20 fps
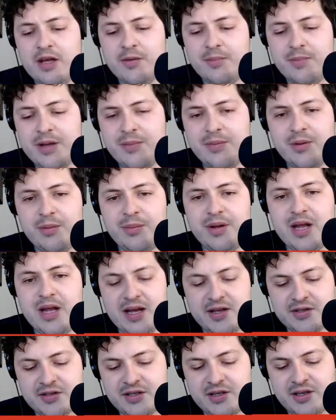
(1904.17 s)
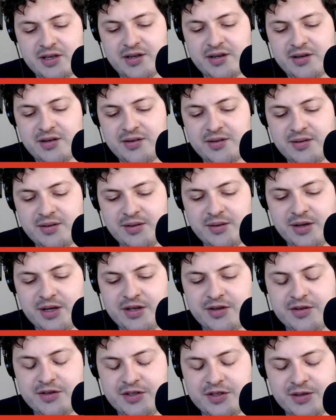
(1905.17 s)
of people have been asking,
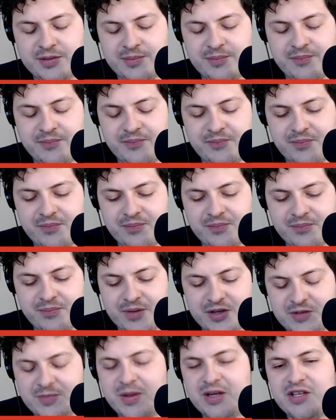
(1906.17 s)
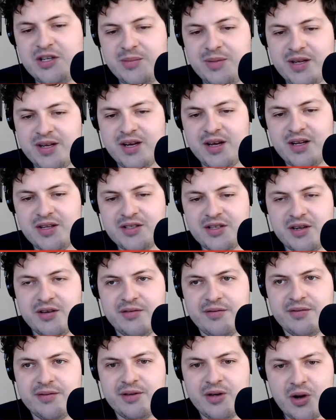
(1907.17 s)
especially because
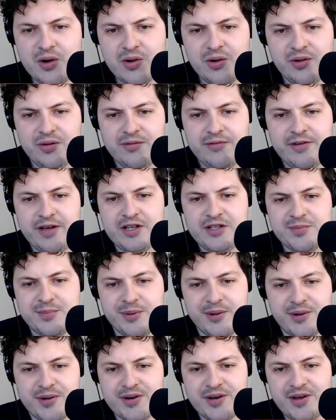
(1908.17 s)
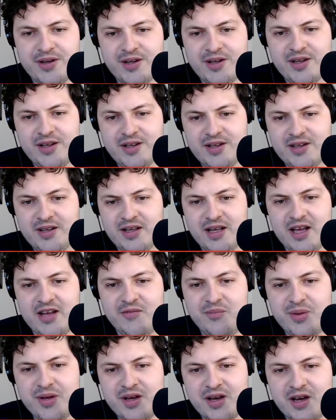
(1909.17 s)
of Google and Facebook have
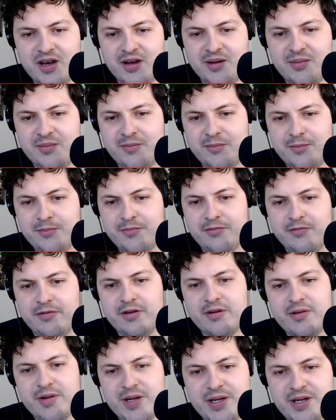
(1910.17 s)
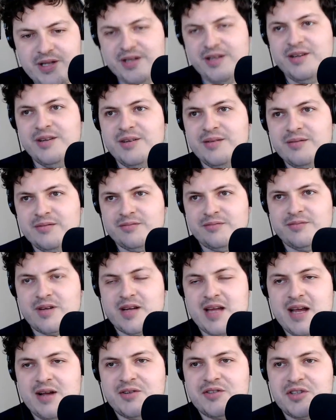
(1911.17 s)
become very
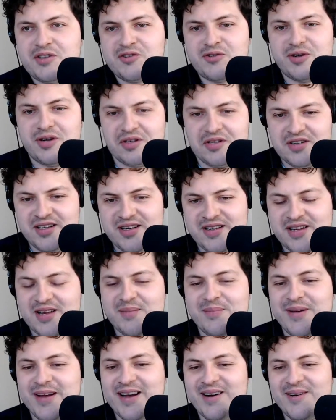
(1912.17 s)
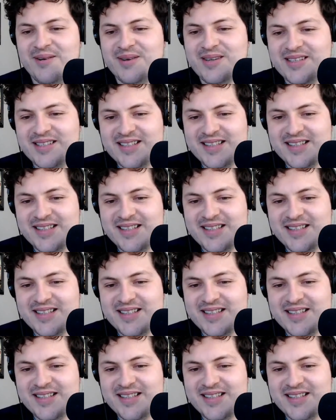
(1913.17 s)
recalcitrant about